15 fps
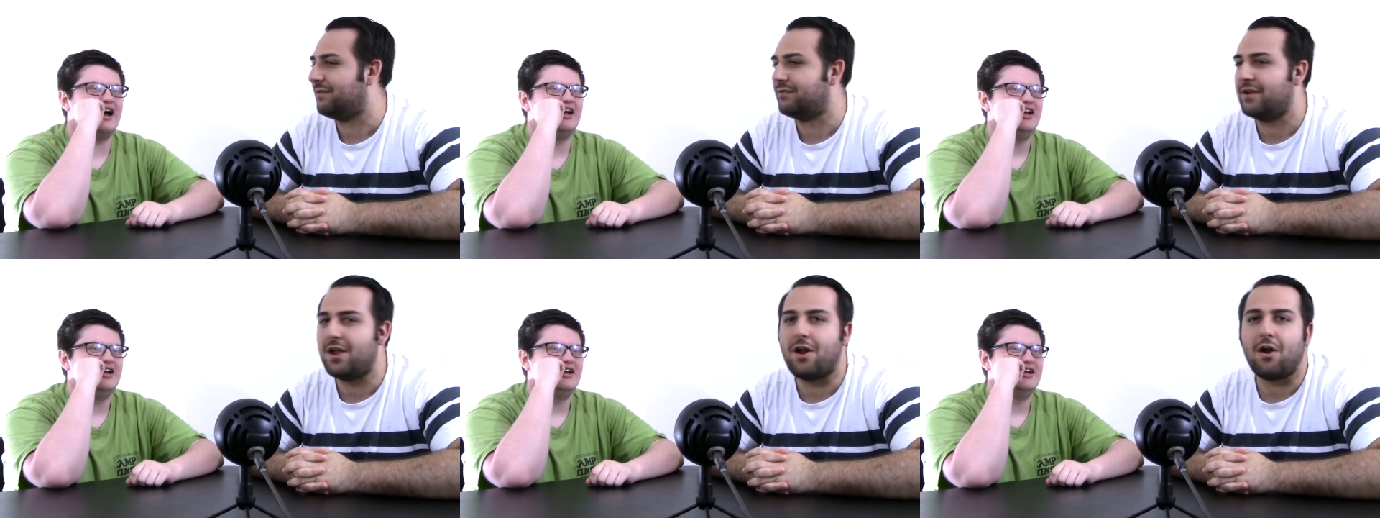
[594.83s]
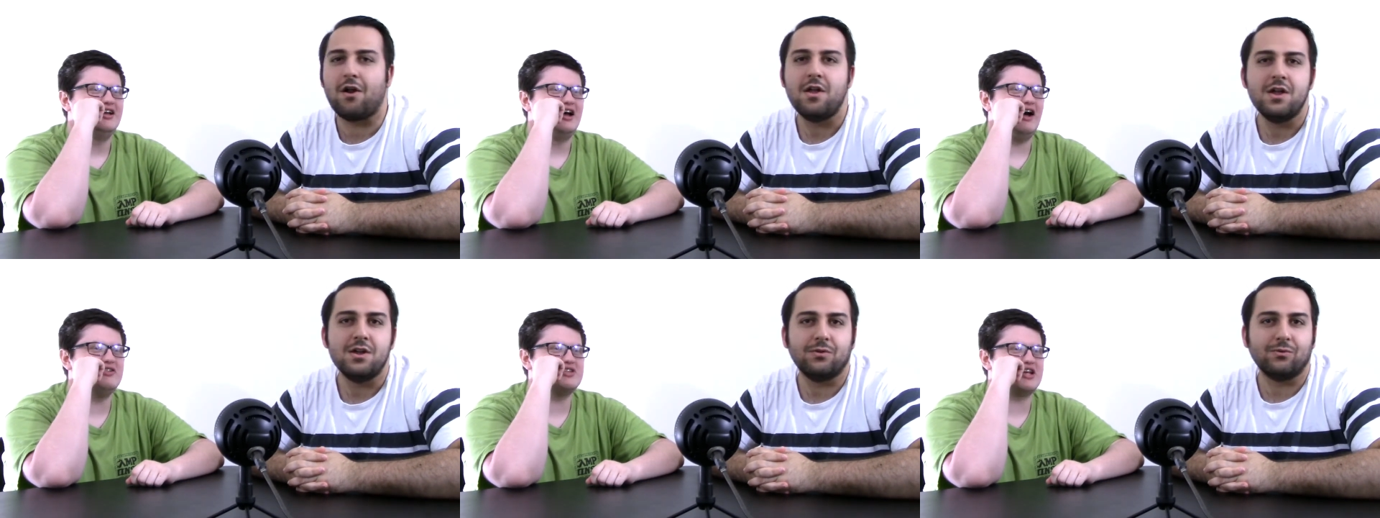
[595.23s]
Speaker 1: up there.
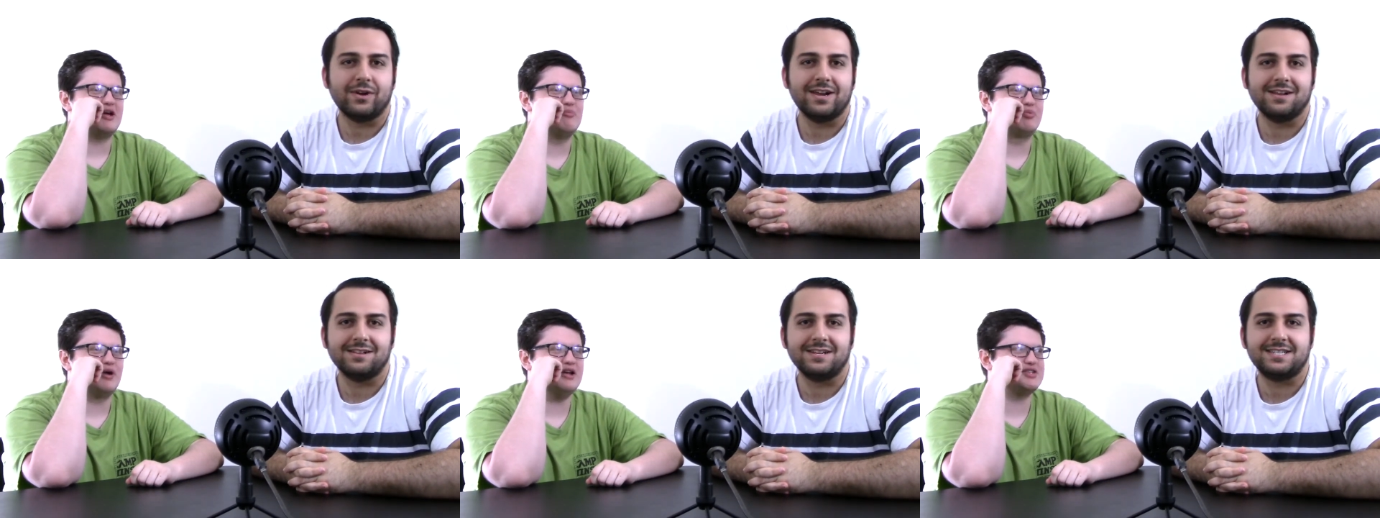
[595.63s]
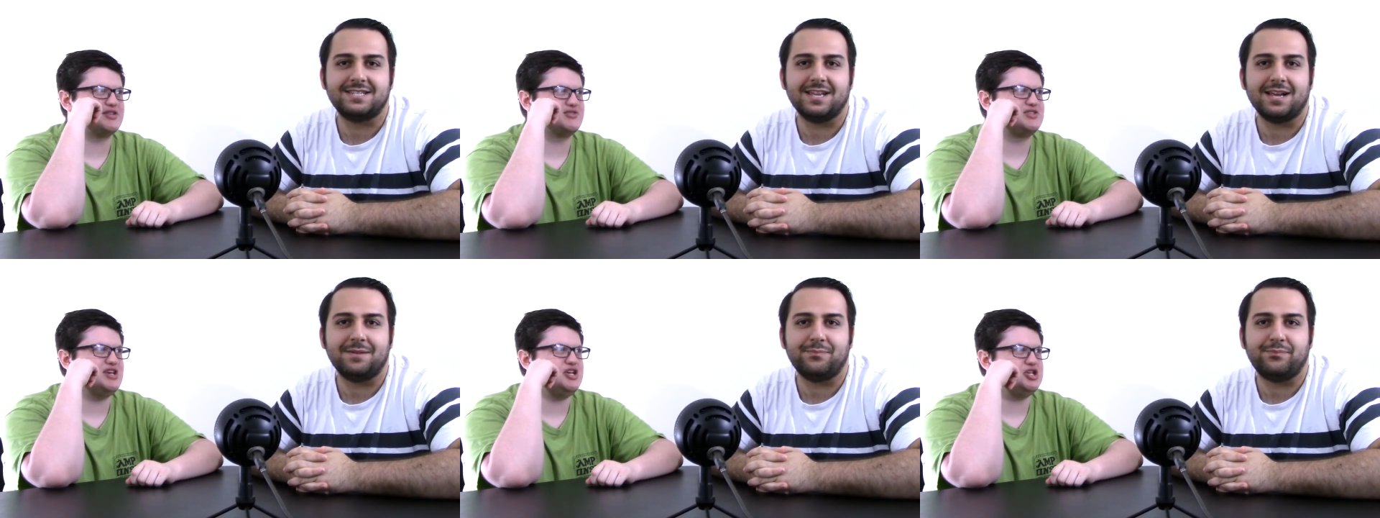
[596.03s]
I was like
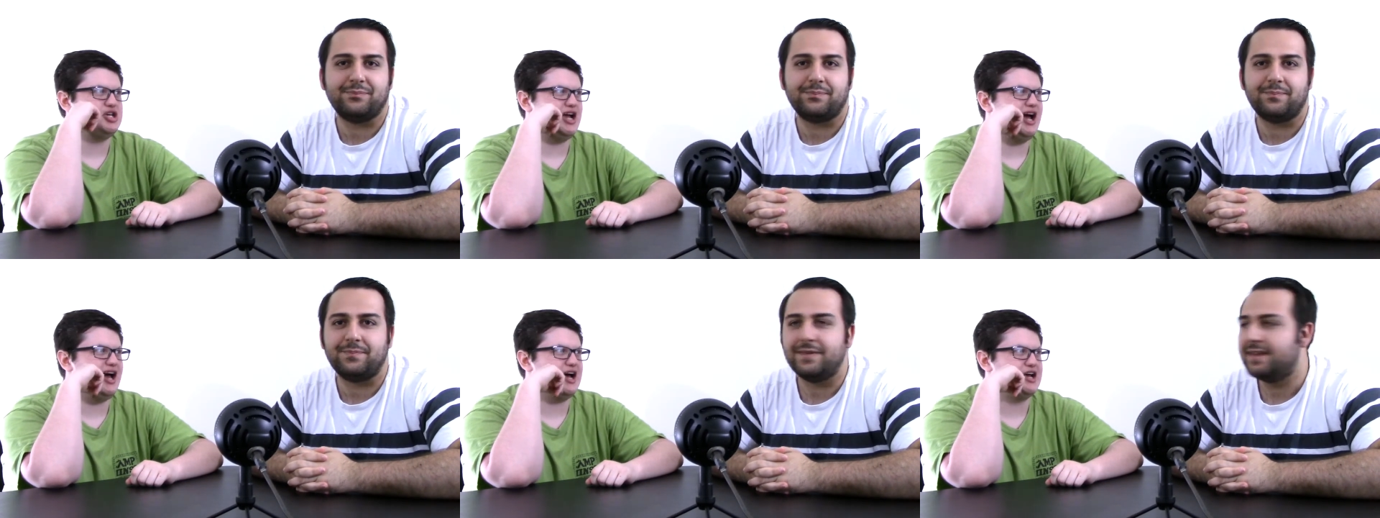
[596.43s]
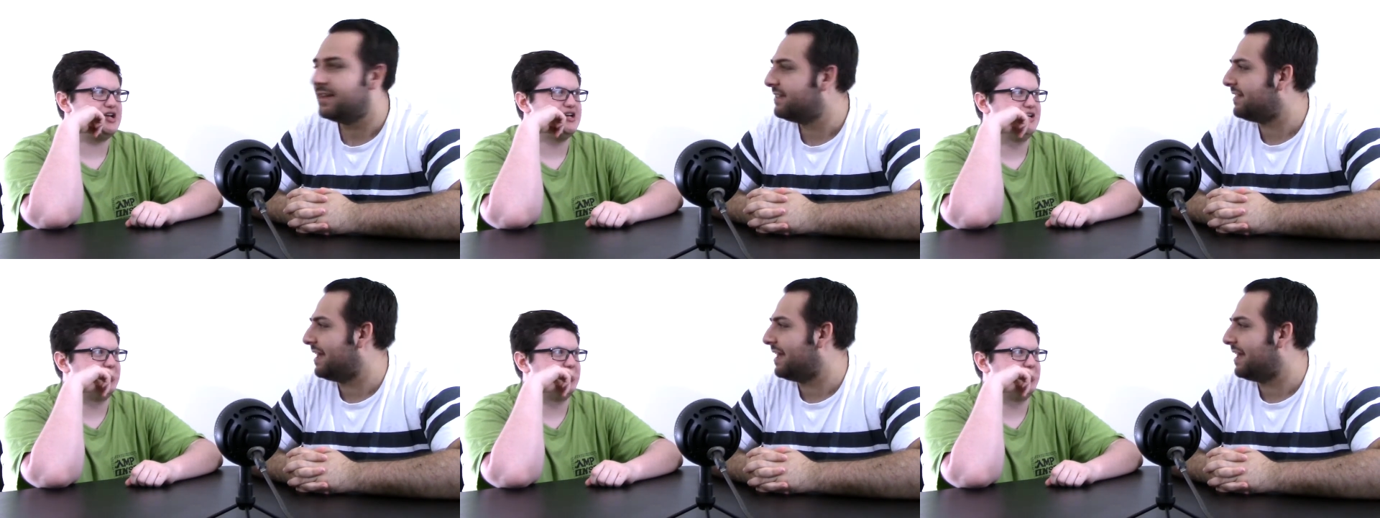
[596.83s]
impressive CGI.